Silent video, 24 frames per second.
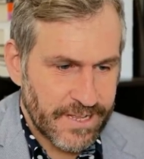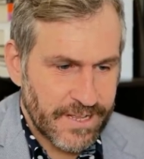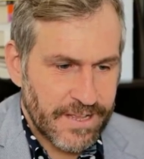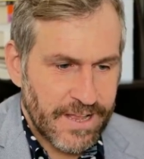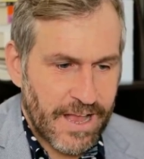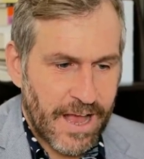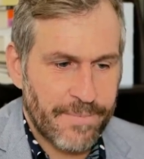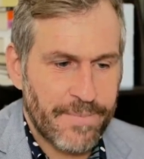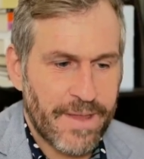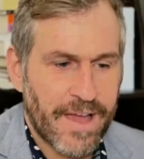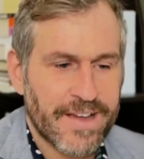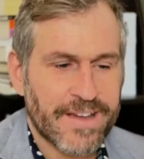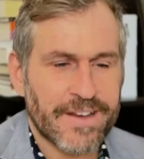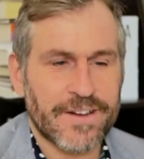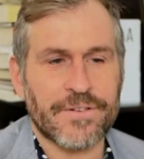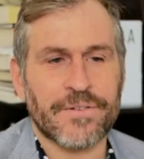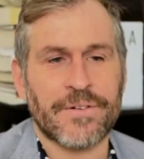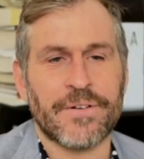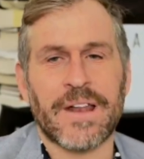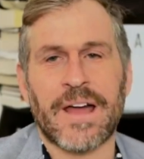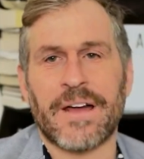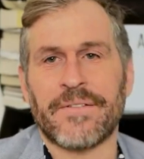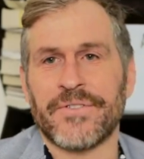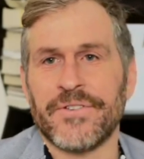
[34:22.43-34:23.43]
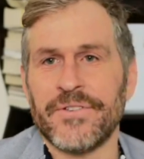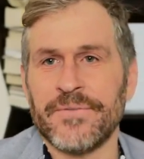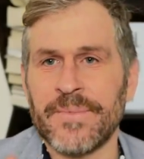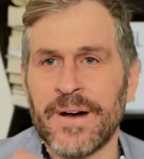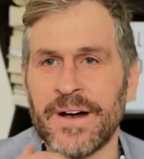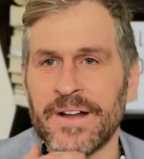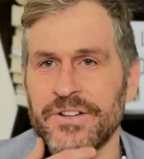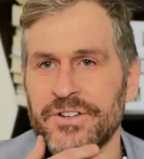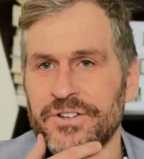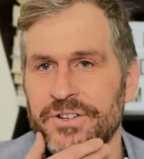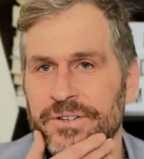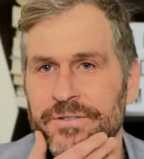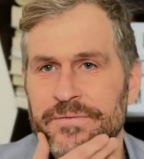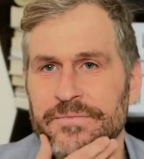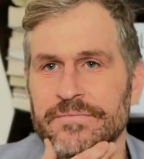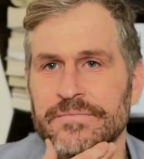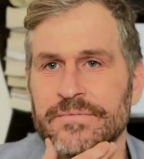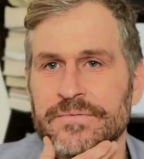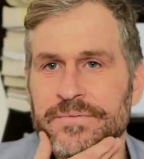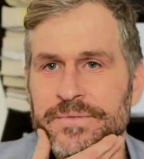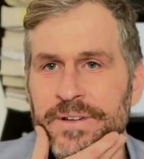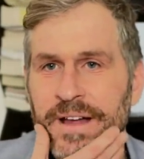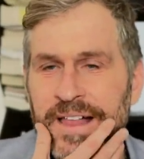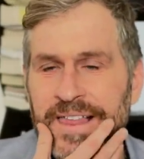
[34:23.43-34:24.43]
I'm not going to grow it out too much.
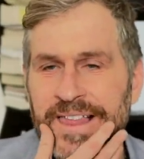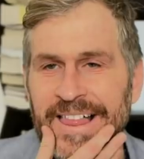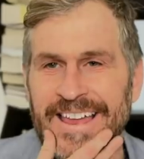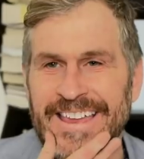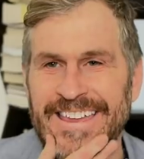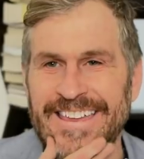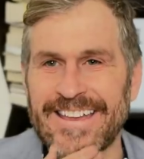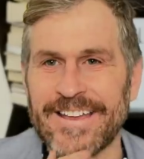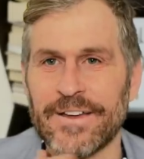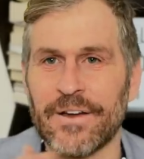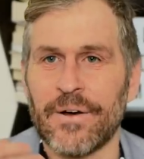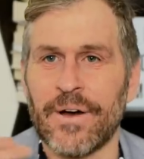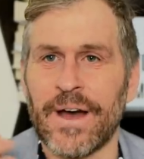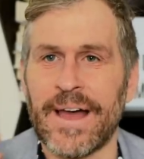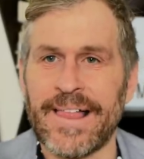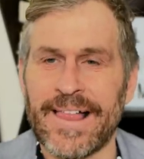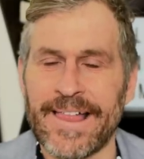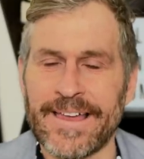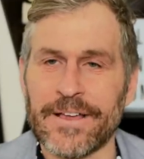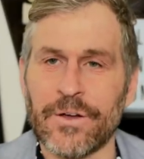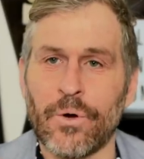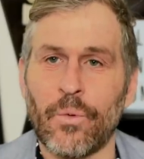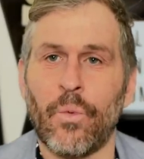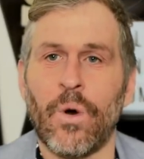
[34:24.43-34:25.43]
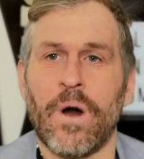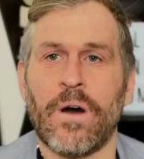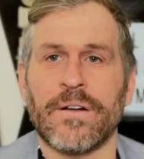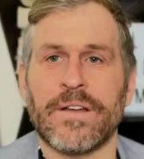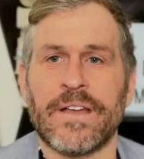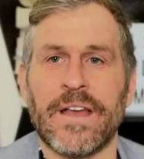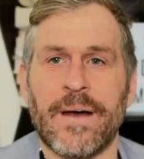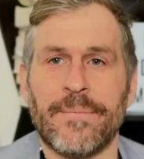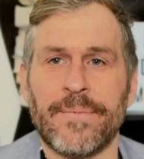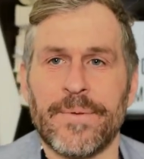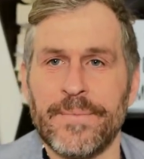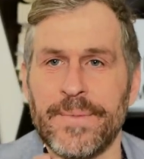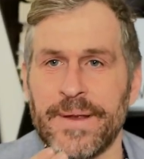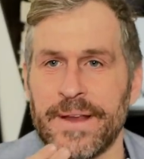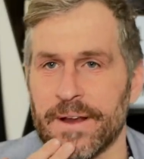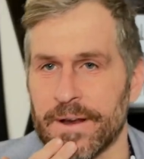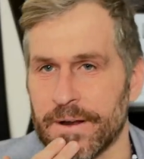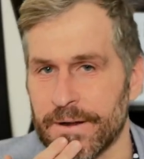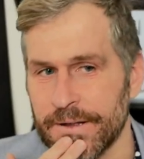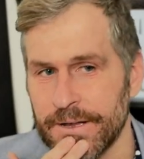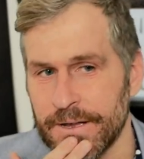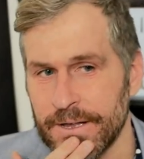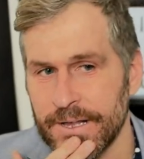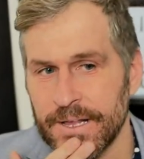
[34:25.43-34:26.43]
I like it. Oh, I like a well-kept
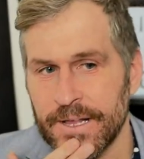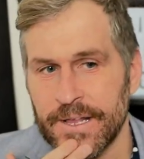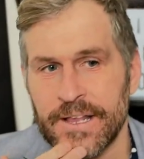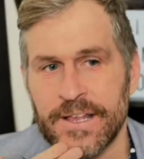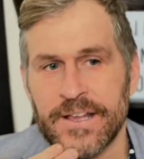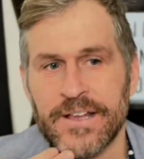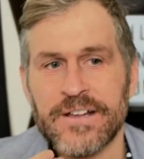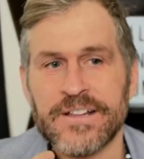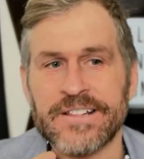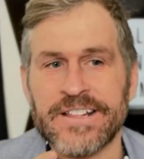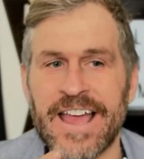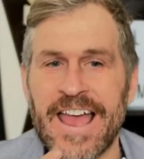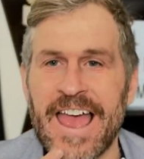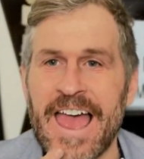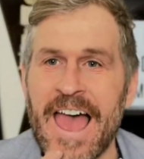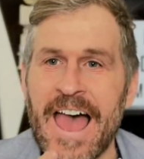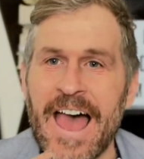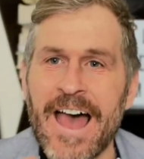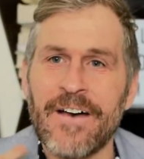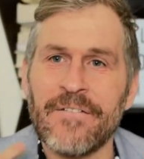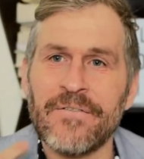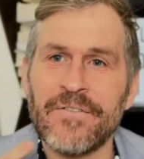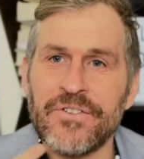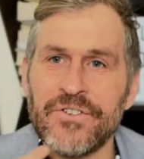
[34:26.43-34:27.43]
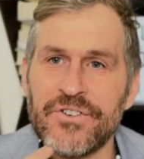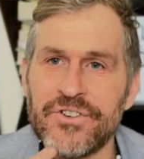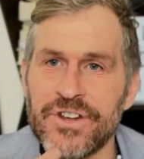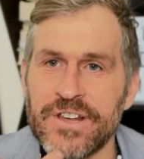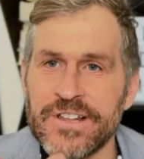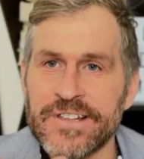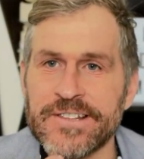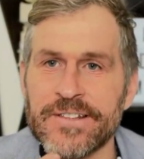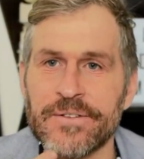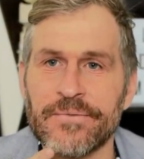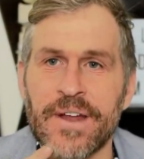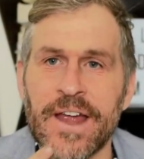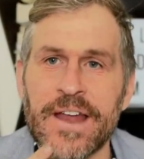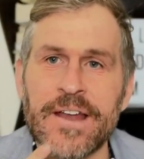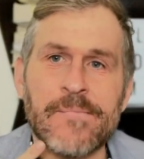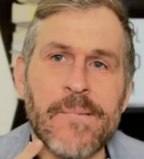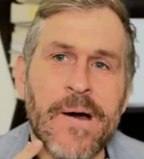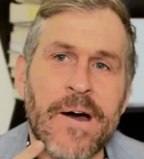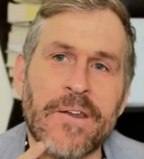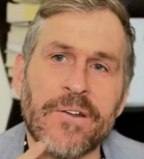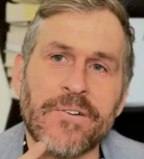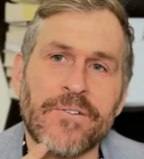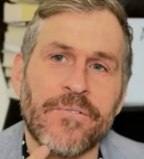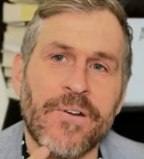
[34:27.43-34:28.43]
beard because I have just the right
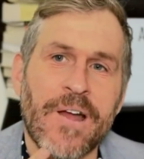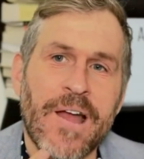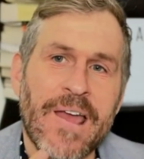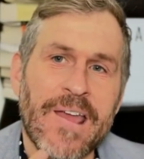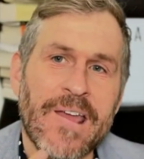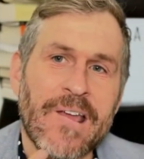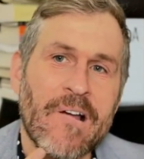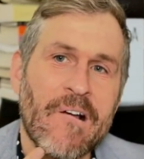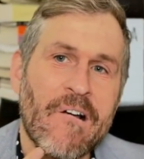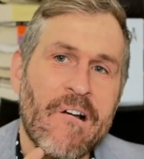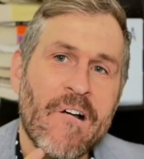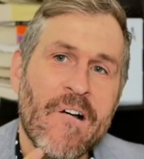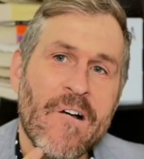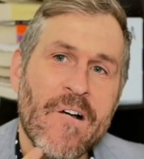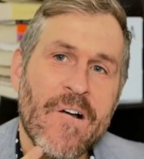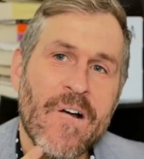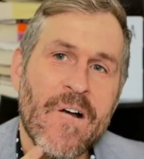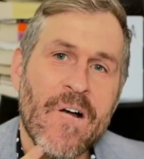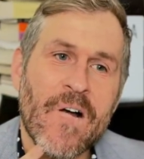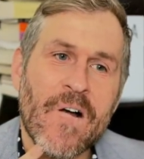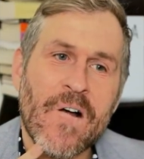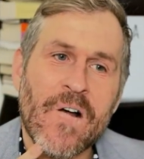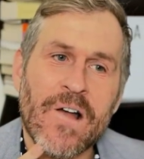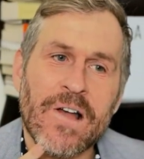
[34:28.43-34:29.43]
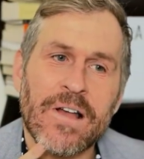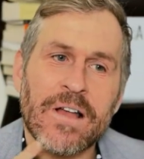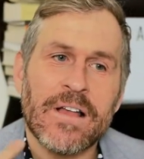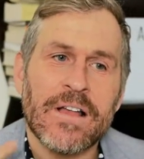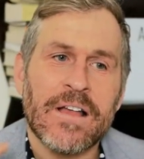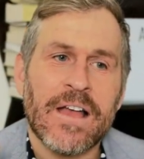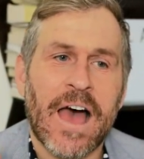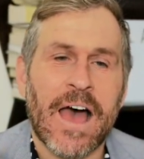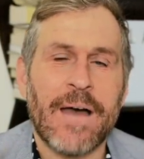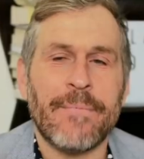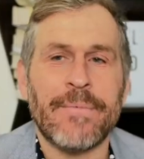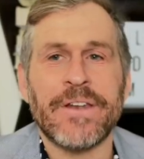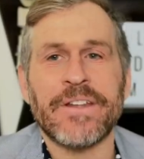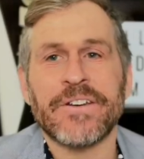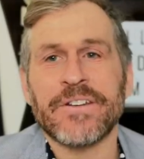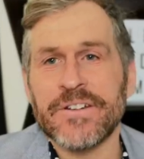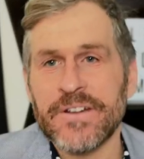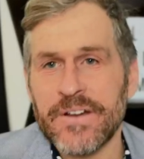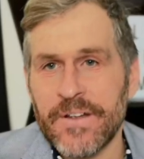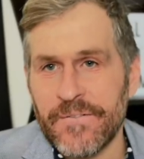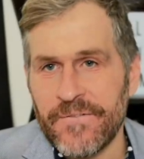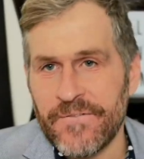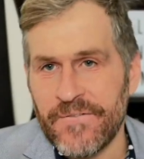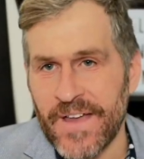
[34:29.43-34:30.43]
amount of gray. I'm in a
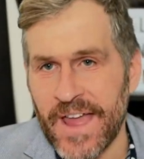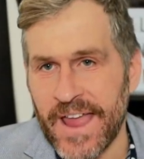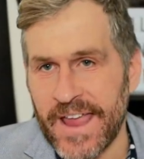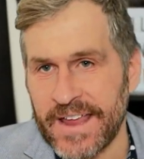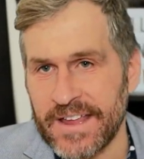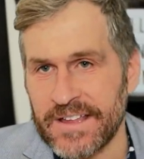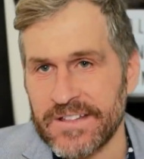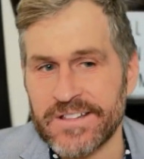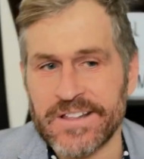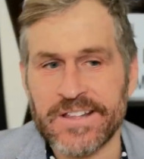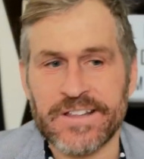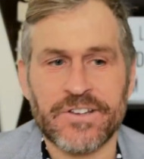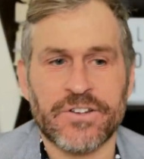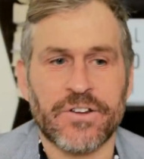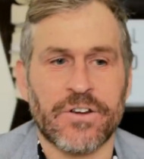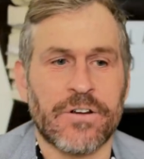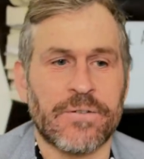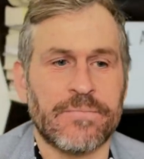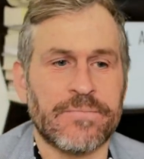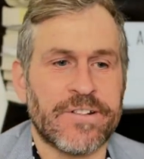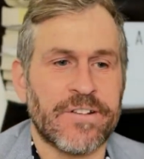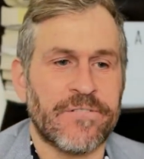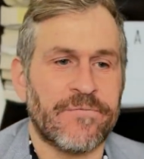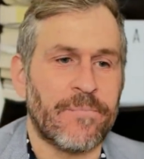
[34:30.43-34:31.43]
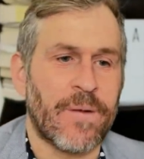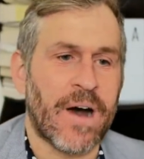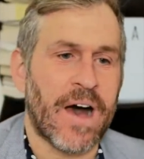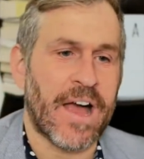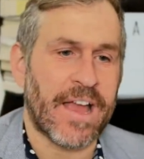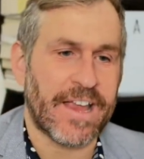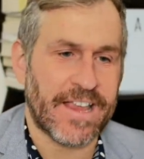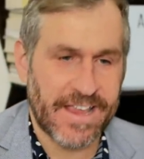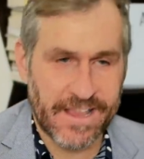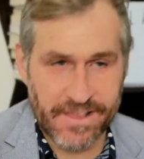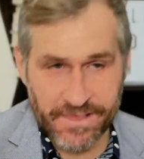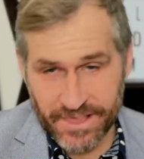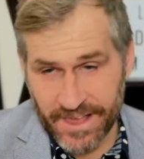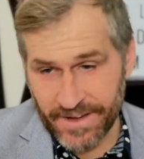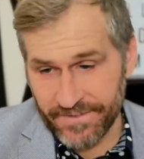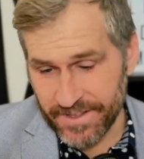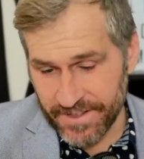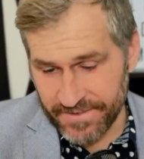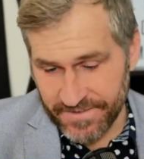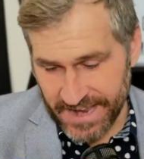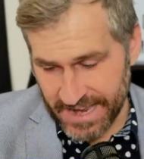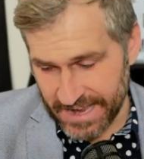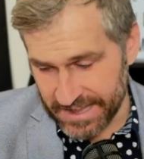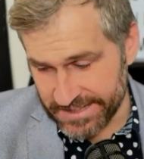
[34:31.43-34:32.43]
good phase in terms of my level
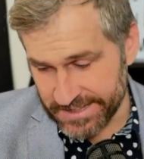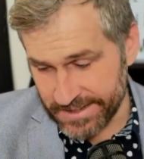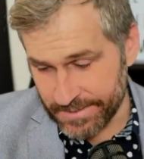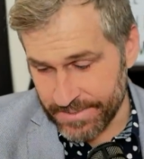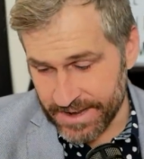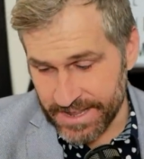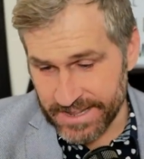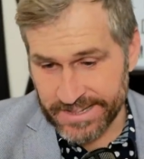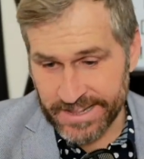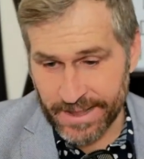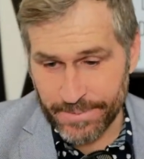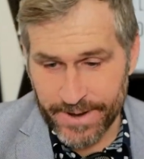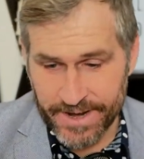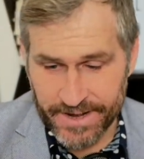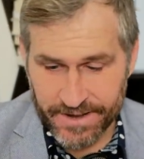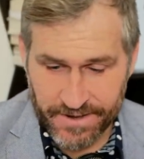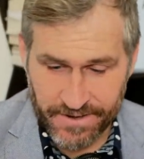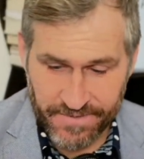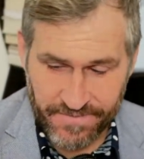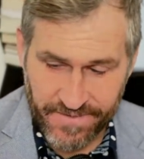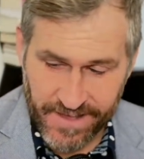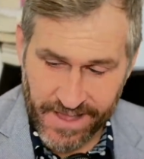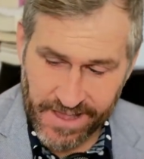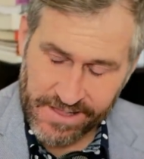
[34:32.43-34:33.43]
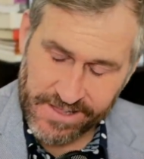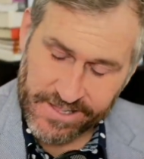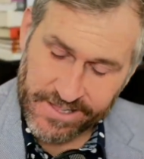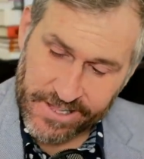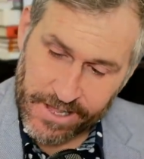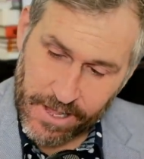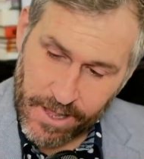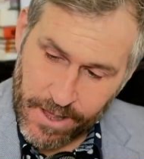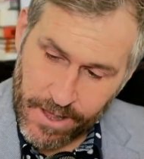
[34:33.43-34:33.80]
of handsomeness. I'm in a good phase.